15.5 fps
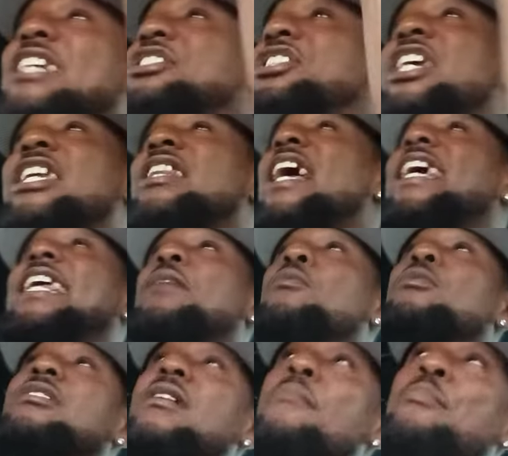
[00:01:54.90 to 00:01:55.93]
shit like it
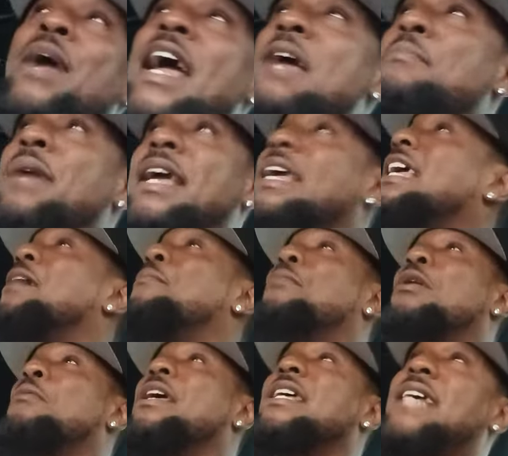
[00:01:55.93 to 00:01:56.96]
was the Batman
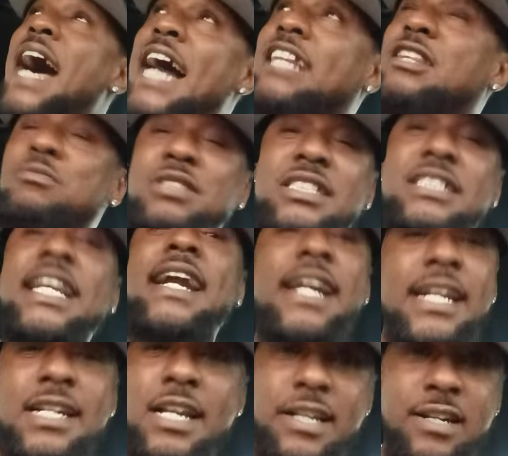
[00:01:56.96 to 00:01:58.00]
emblem in Gotham
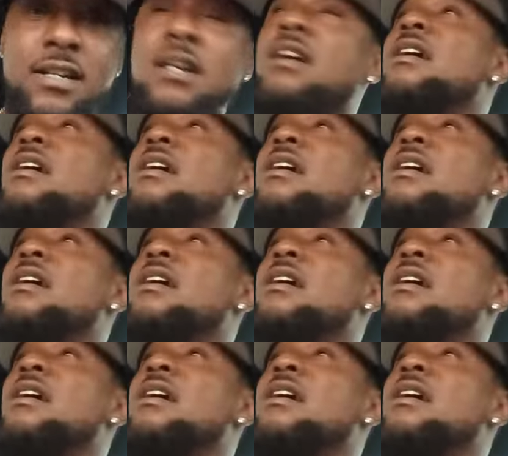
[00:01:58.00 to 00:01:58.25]
City, nigga.